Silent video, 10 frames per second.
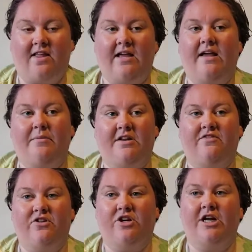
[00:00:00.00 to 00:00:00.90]
Like, I mean,
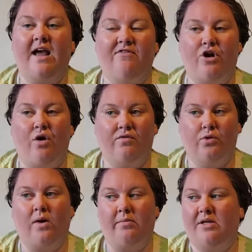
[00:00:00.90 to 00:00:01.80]
if you're gonna have an
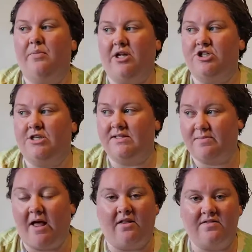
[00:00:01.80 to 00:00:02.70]
overwhelming pungent
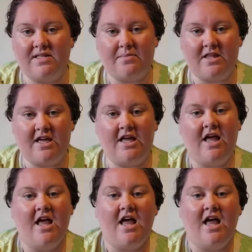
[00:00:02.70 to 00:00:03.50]
smell of something,